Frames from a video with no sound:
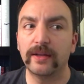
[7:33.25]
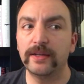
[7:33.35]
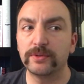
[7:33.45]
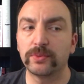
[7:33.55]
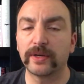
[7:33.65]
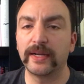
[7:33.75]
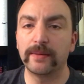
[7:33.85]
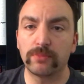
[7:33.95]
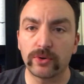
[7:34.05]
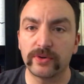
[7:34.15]
He was working
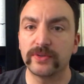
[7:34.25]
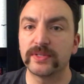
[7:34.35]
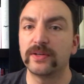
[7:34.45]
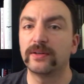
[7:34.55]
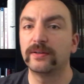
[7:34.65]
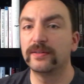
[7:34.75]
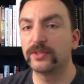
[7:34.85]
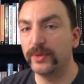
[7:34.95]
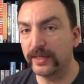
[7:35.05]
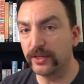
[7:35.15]
at Borders
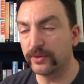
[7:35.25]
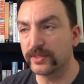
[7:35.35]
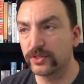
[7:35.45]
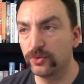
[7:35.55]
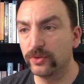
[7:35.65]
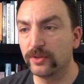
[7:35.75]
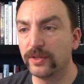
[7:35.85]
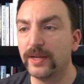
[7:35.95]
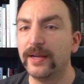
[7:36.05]
so he could go to school,